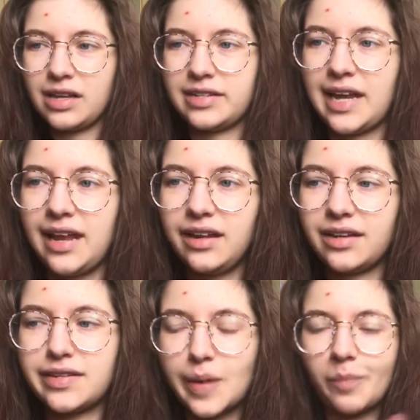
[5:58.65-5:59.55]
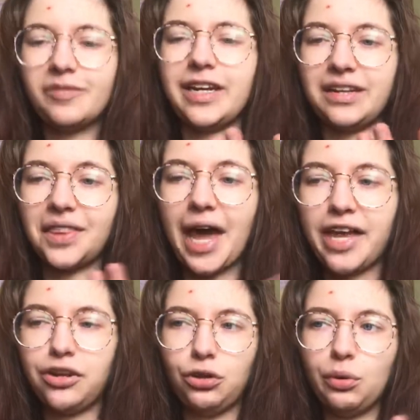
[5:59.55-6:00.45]
take something that
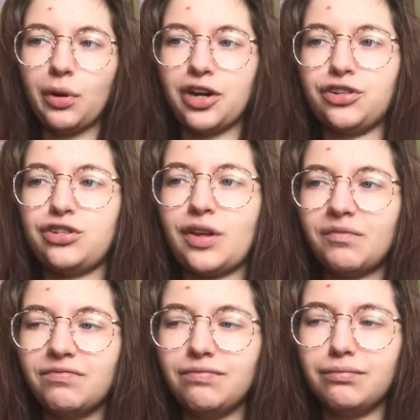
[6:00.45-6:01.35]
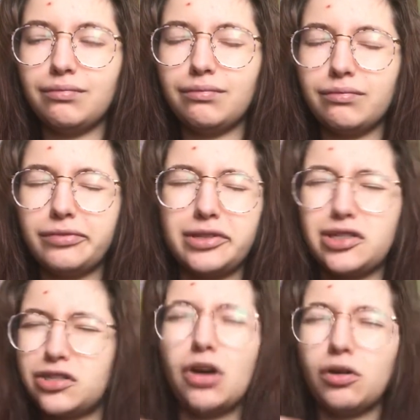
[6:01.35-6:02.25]
you are some,
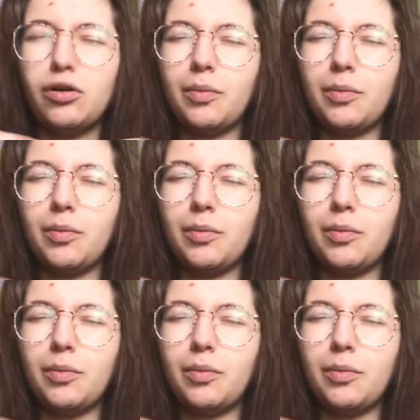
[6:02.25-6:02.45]
so